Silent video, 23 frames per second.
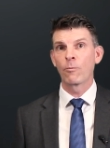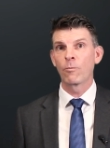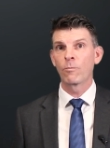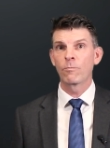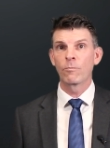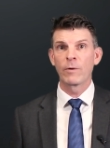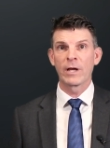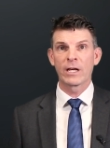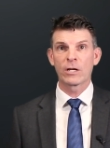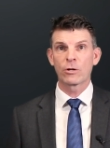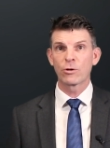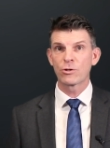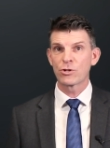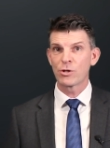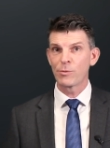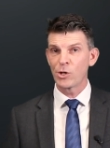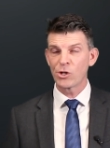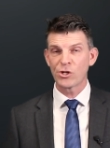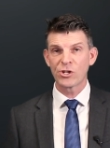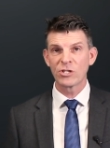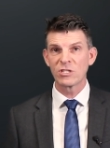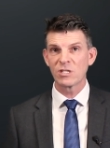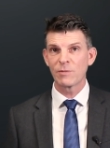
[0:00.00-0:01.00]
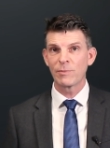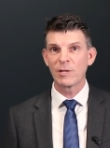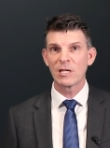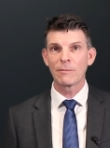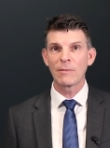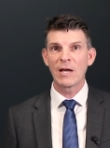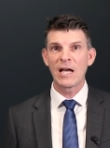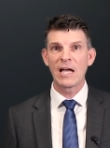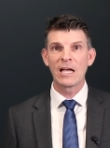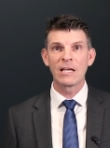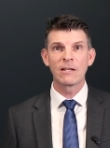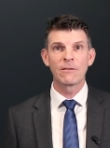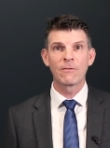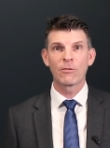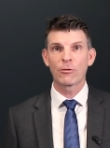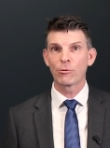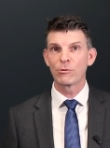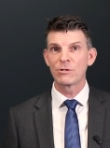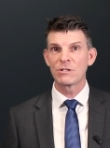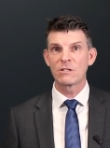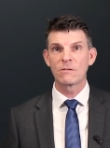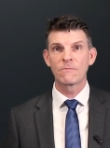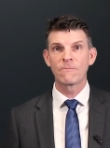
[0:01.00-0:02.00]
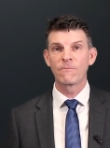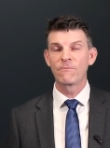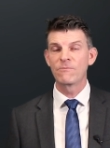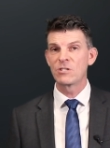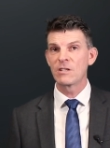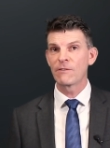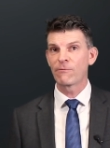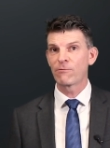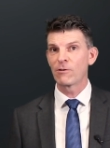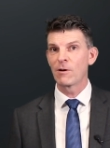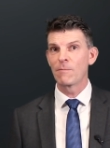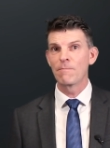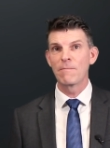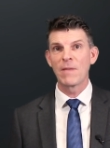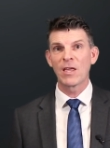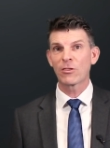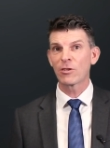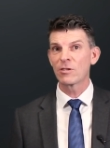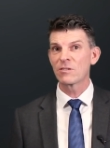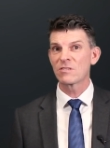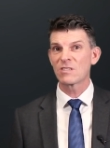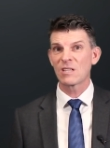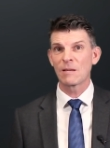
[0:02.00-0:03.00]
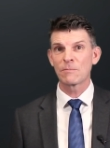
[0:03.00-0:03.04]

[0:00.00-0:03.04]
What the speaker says: where contributions are being made through different methods.